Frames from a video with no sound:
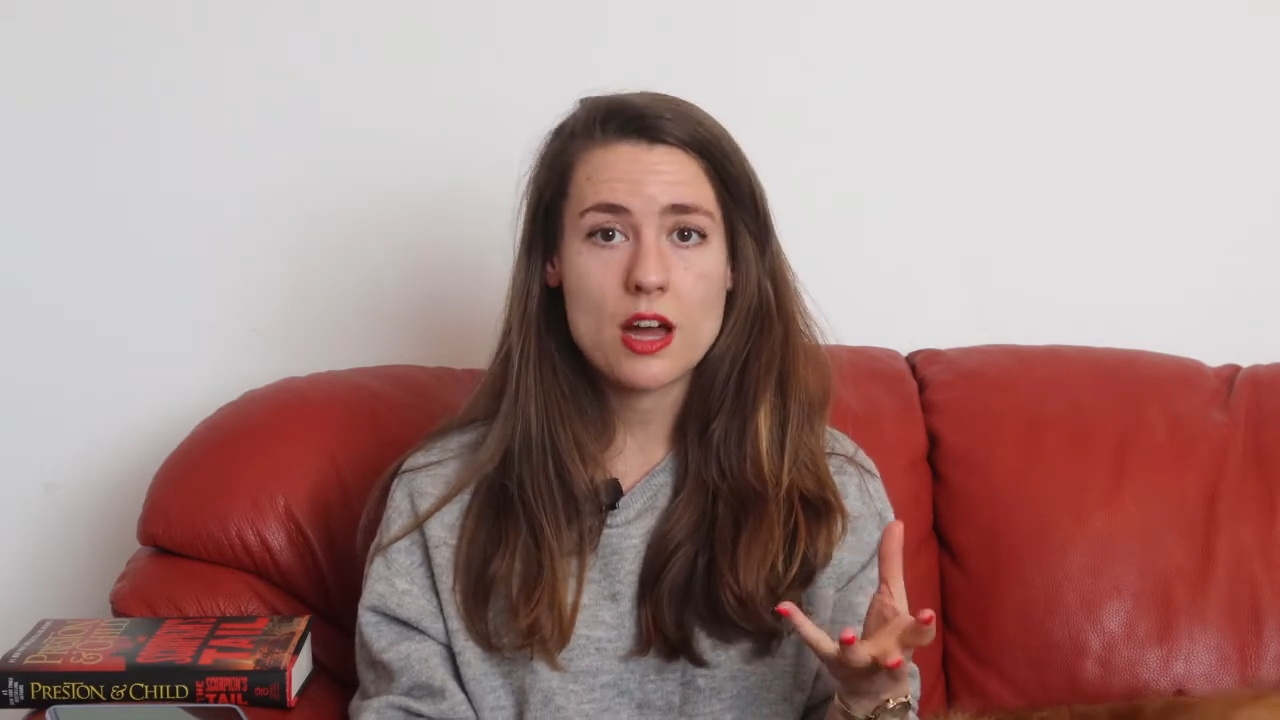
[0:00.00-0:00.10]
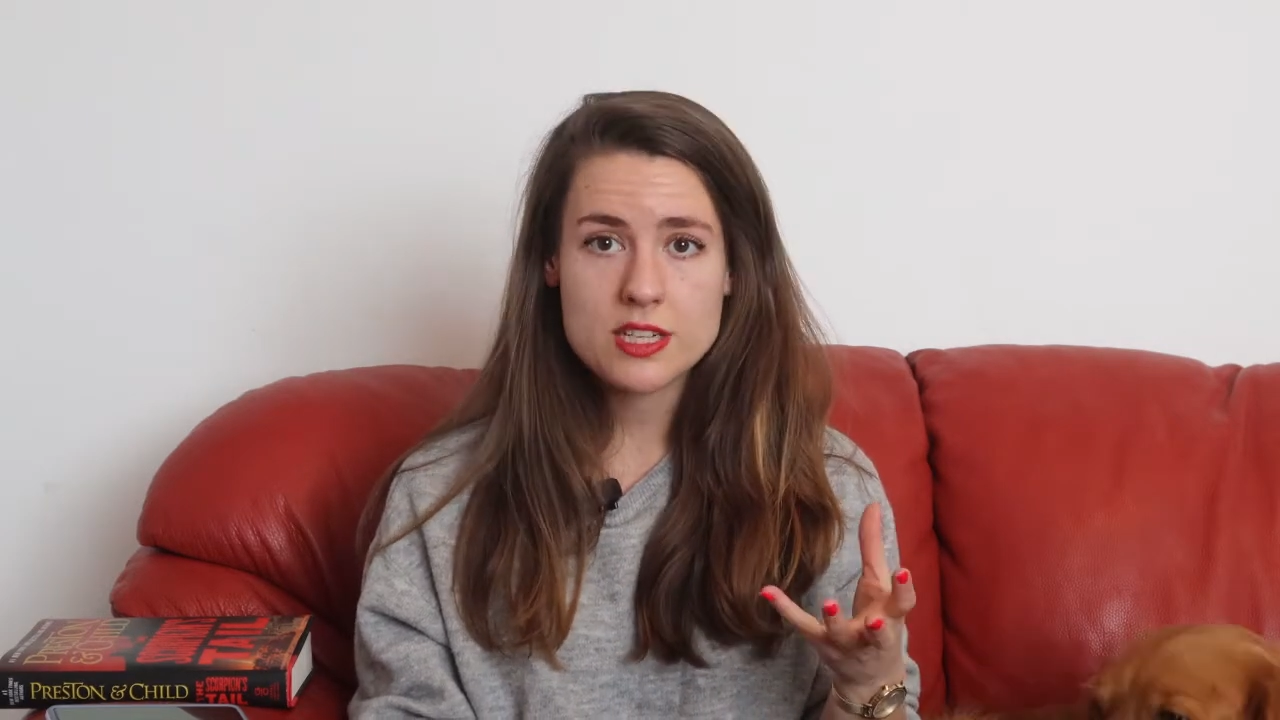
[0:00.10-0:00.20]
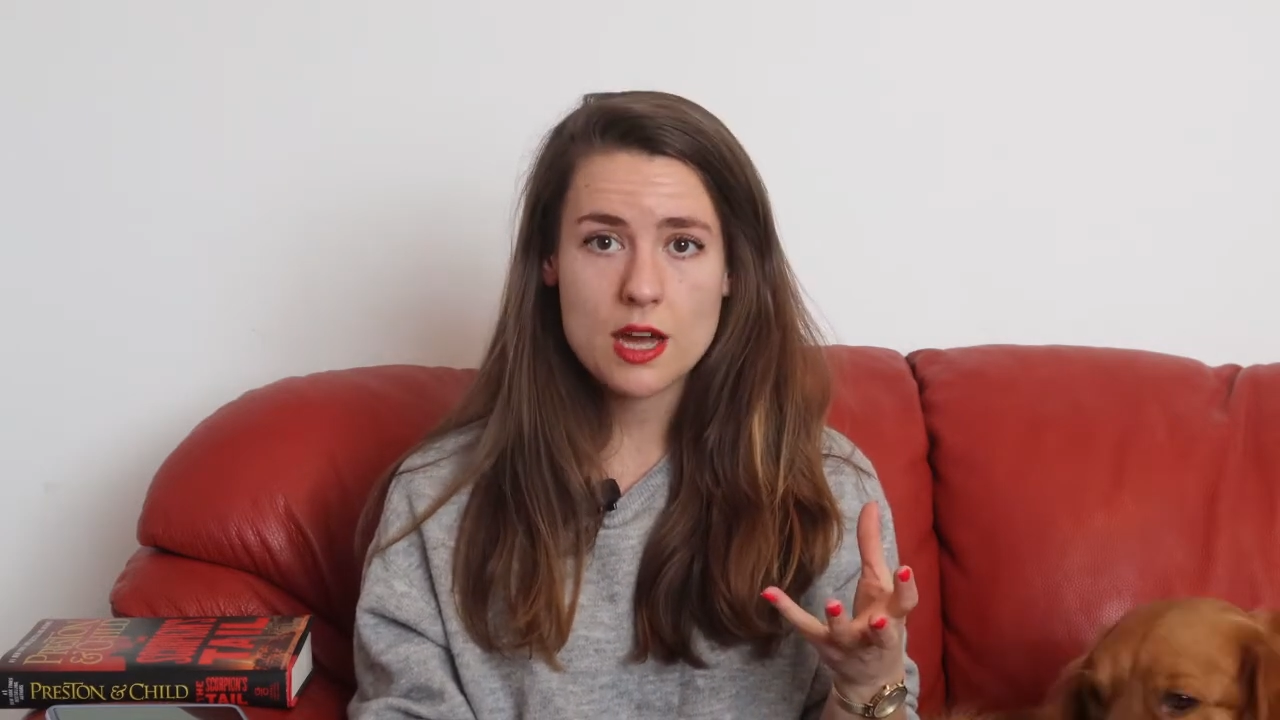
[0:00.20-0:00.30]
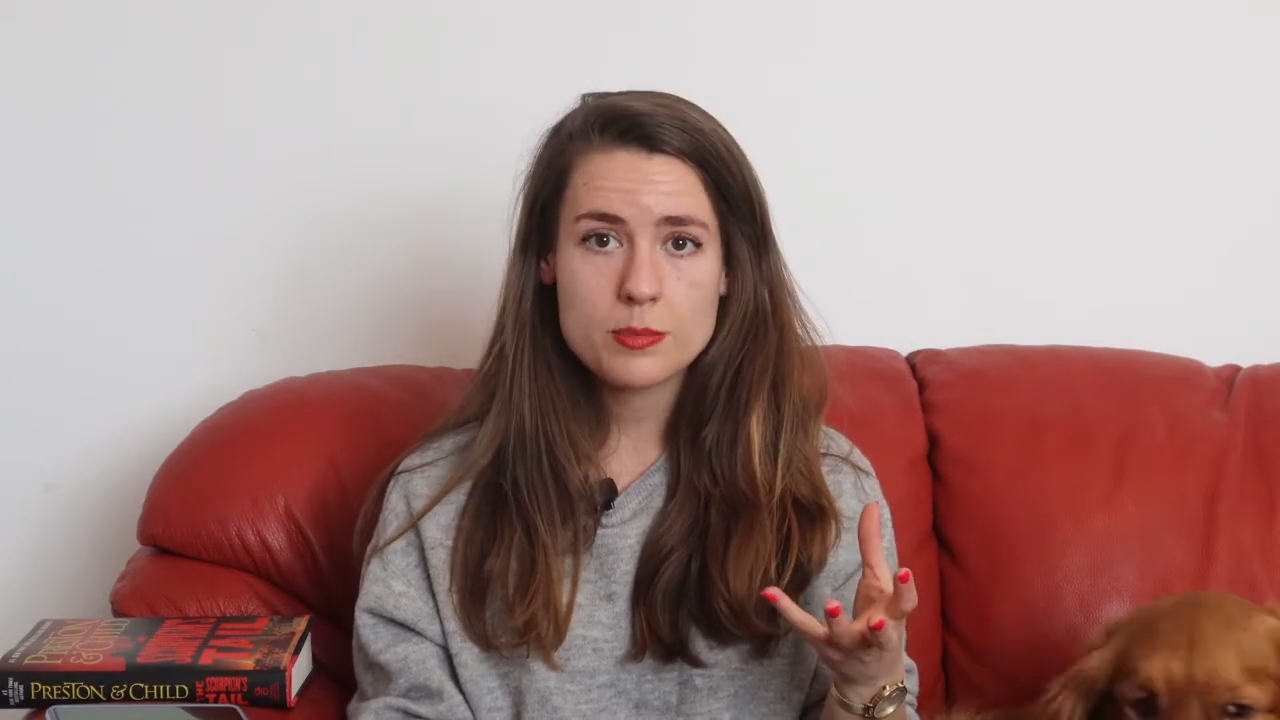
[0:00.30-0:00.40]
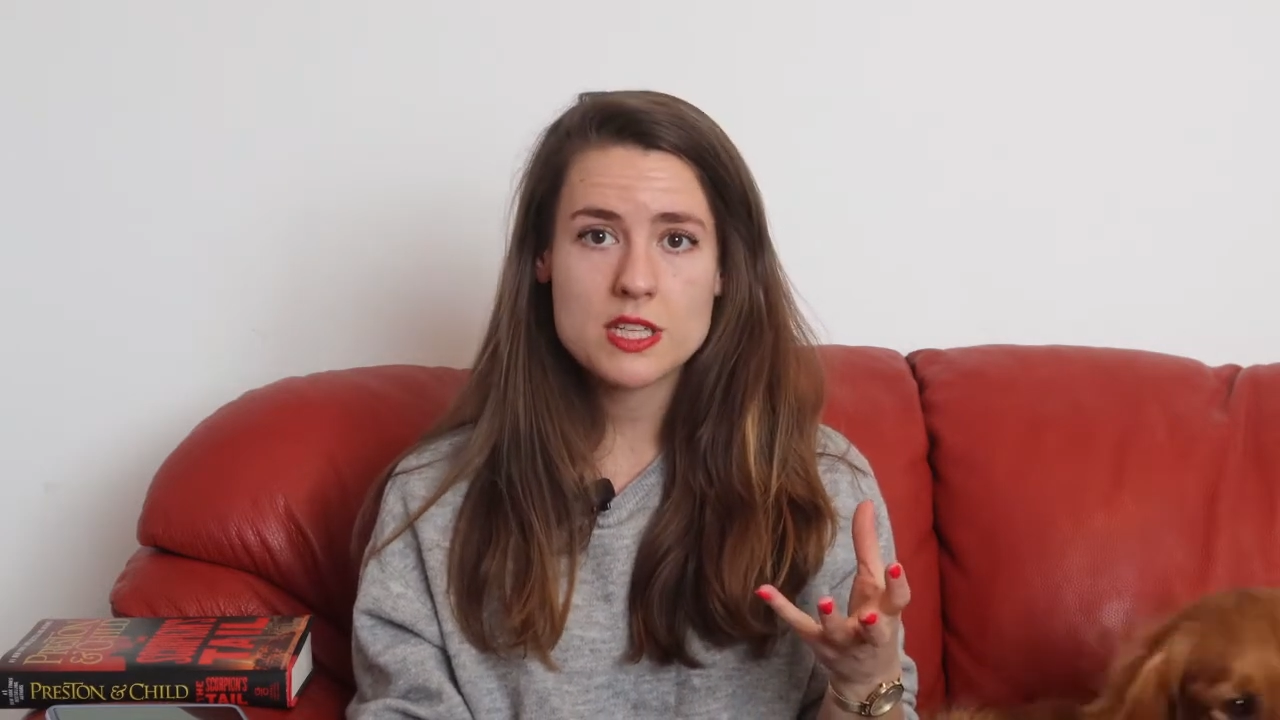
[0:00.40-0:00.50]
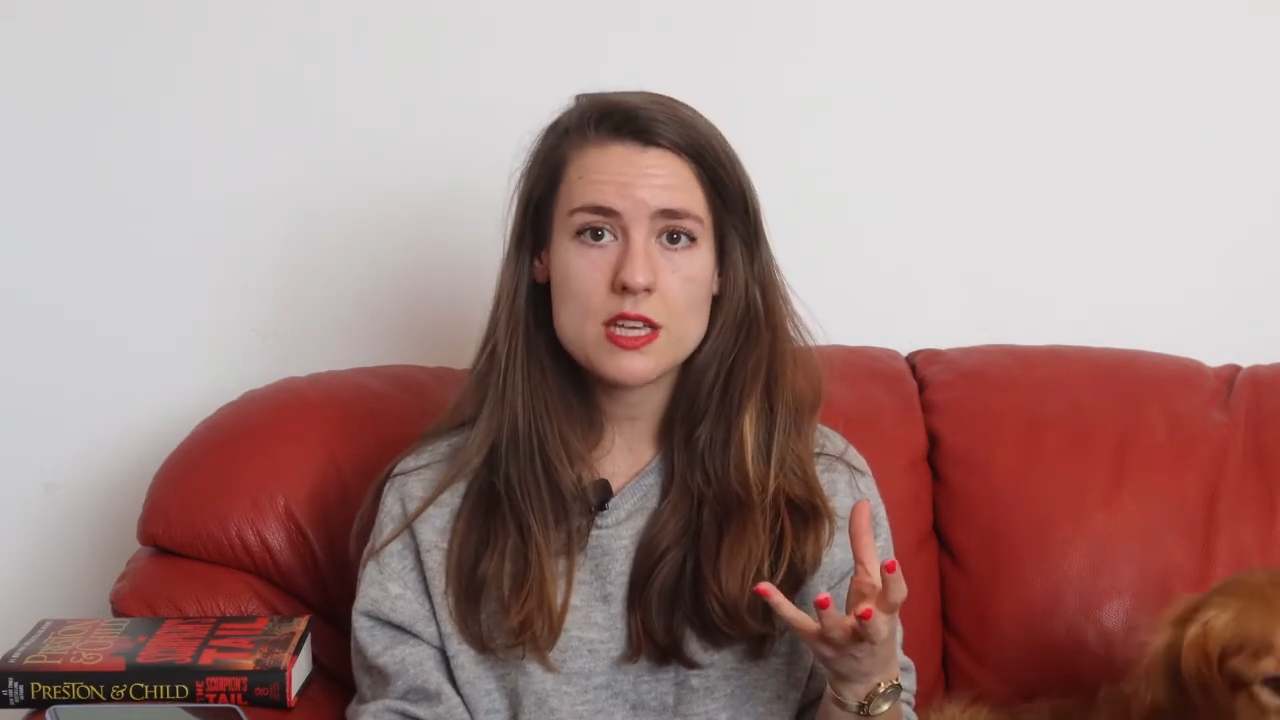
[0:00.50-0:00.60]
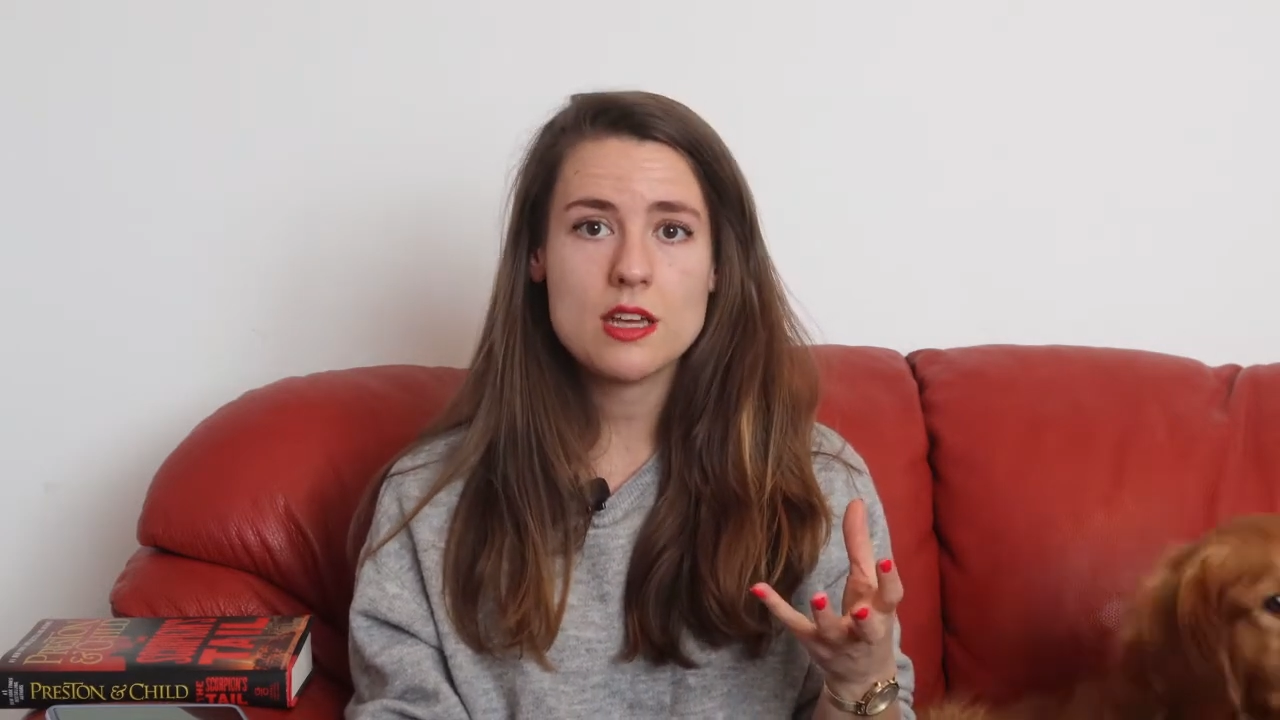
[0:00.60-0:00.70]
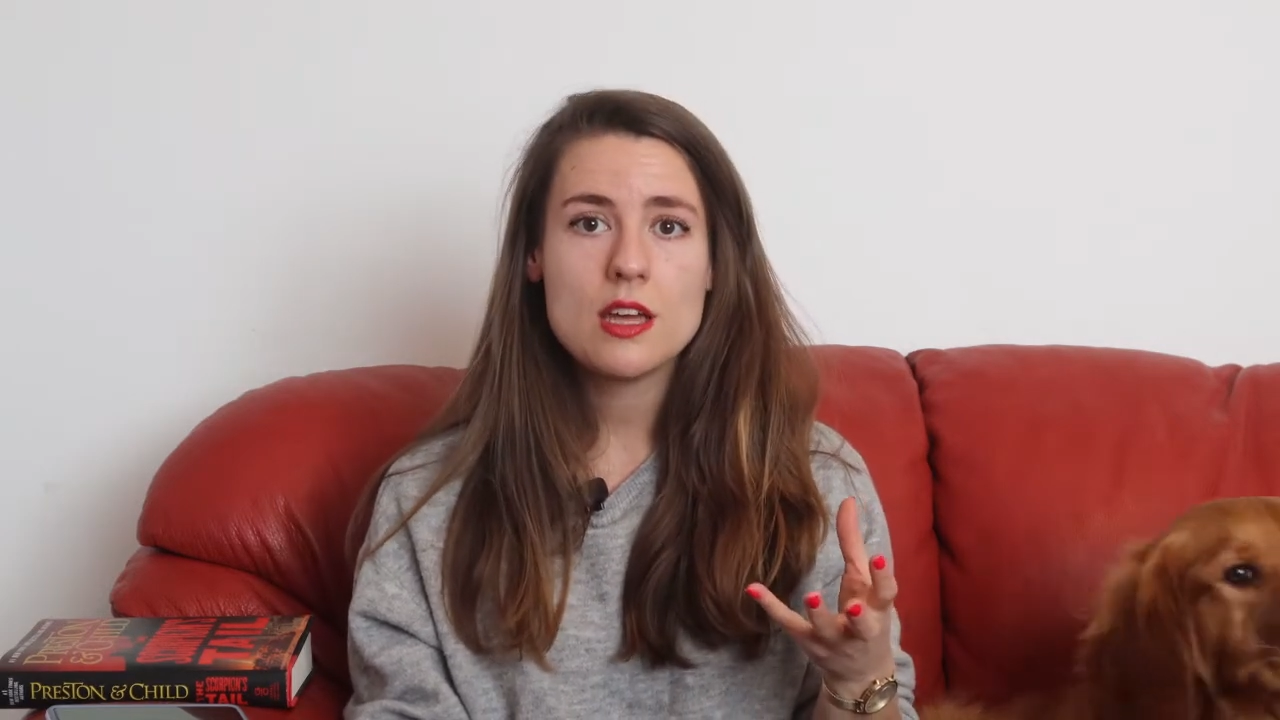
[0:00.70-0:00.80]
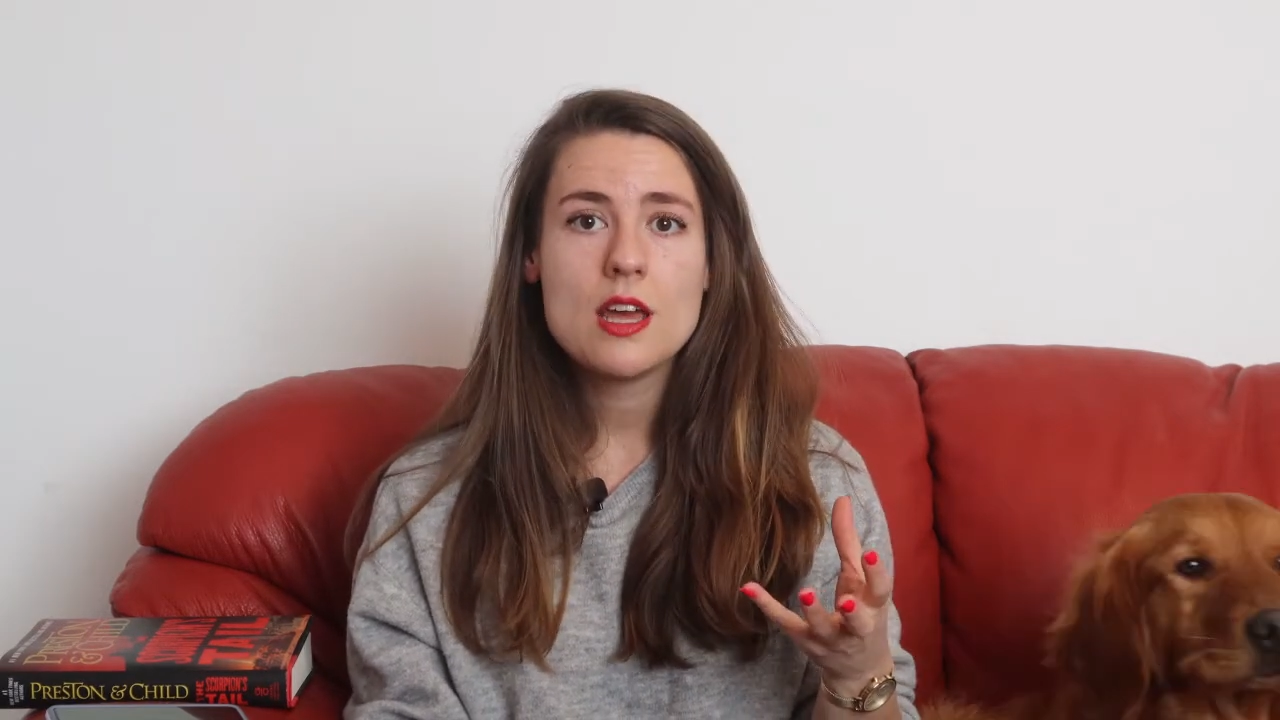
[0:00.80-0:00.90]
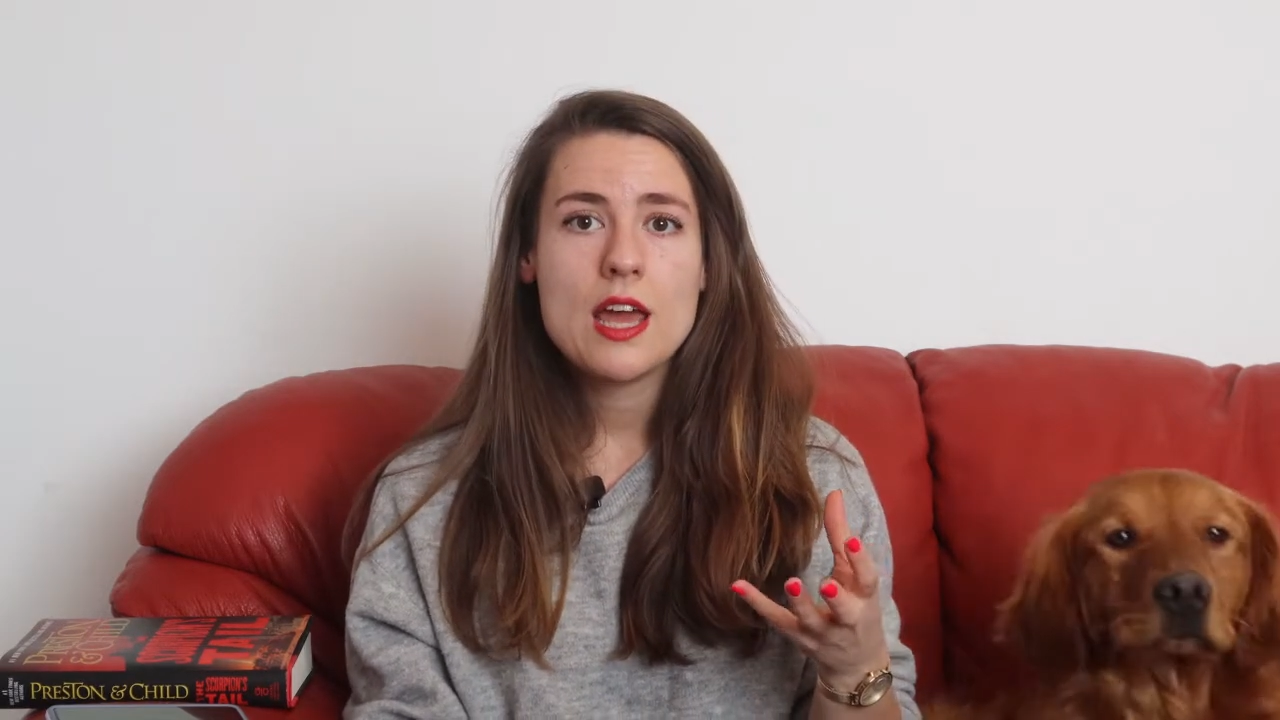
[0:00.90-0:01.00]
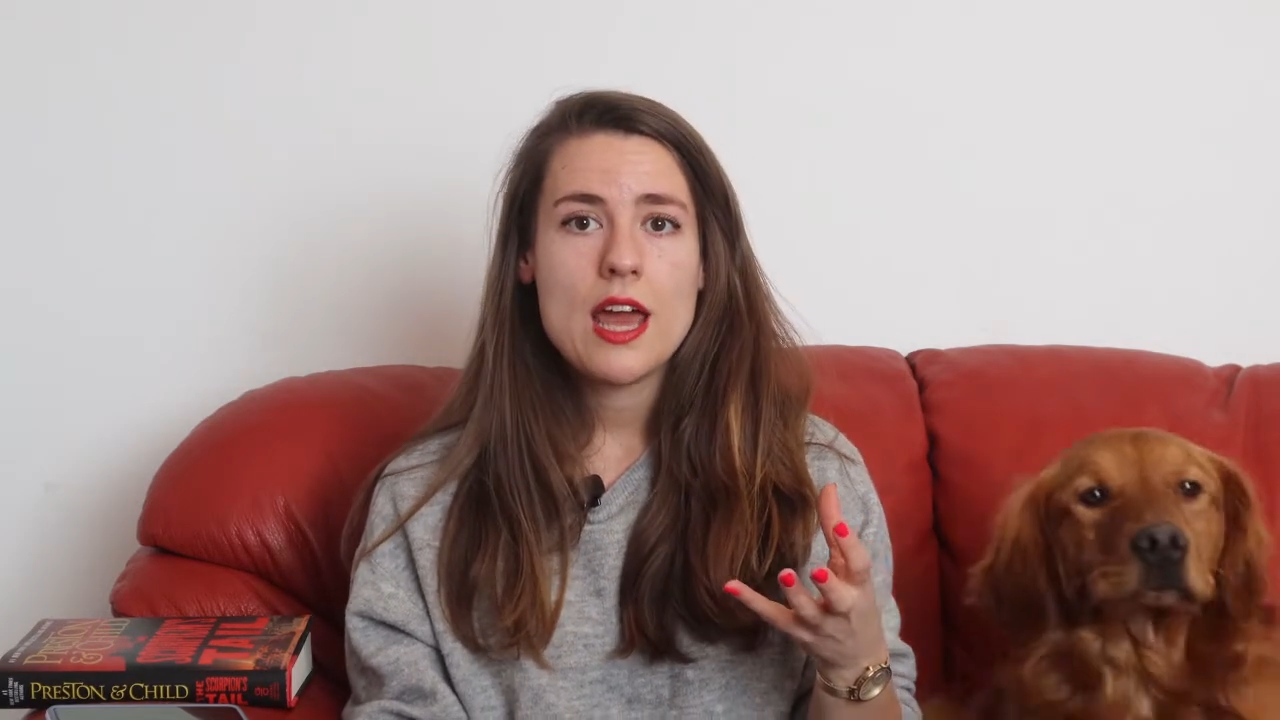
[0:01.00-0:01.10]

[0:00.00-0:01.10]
autopsy,